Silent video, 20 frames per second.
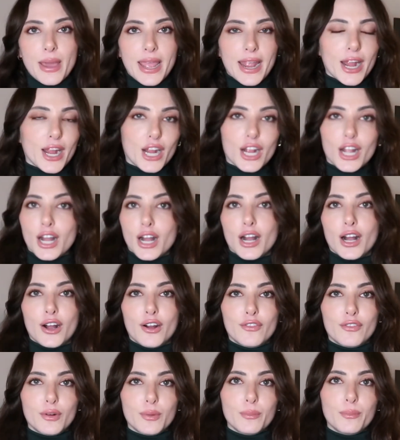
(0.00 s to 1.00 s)
pair
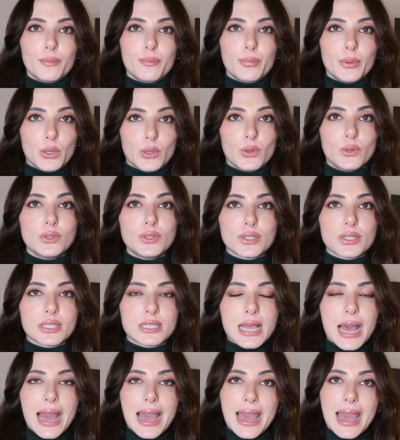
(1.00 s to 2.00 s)
of
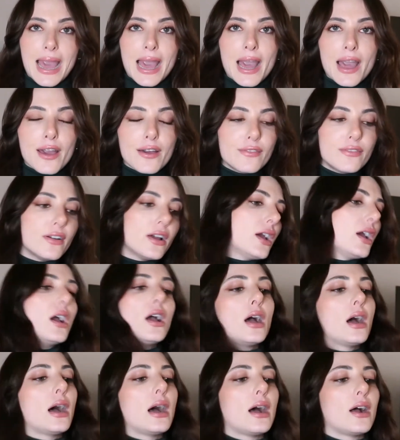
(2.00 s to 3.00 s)
boots I have,
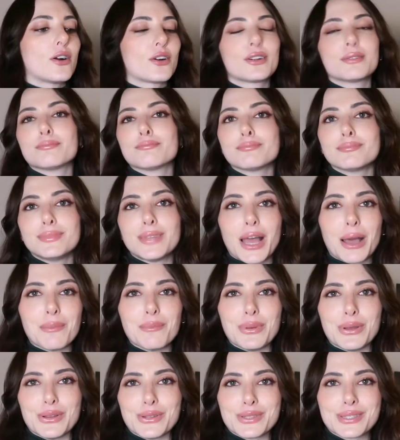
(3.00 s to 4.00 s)
or
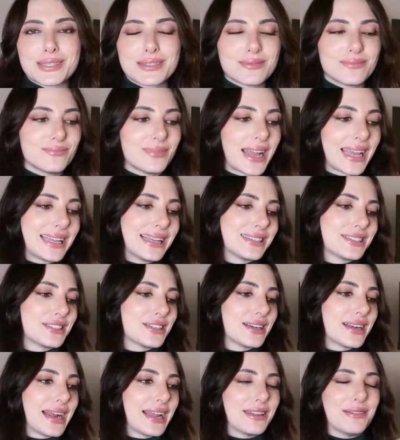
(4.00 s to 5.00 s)
not boots, I guess
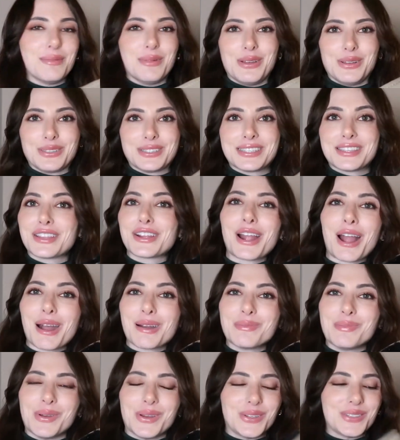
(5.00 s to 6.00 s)
they're kind of boots. They're
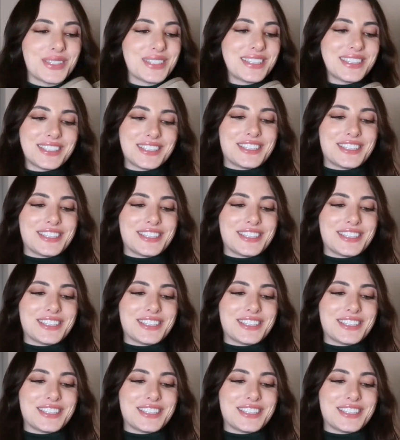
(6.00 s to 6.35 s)
UGG boots.